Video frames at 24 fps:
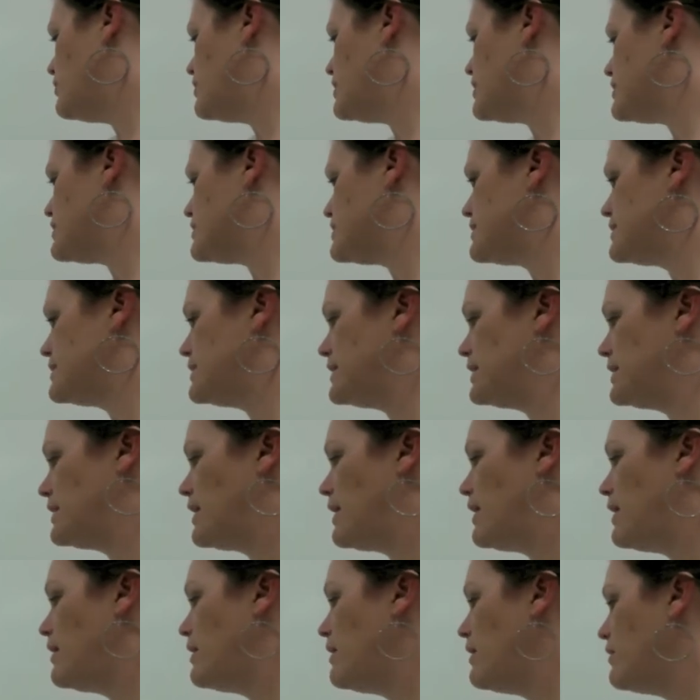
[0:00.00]
we can
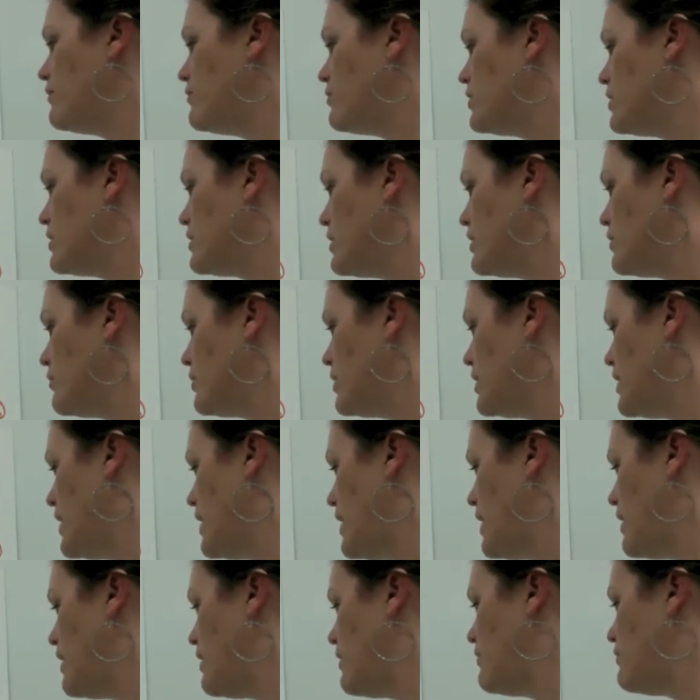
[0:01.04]
see everything we
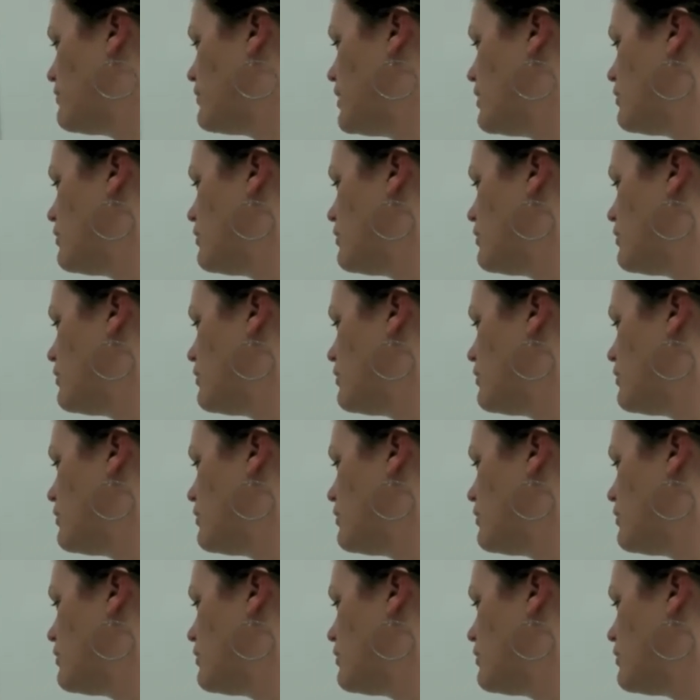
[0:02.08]
have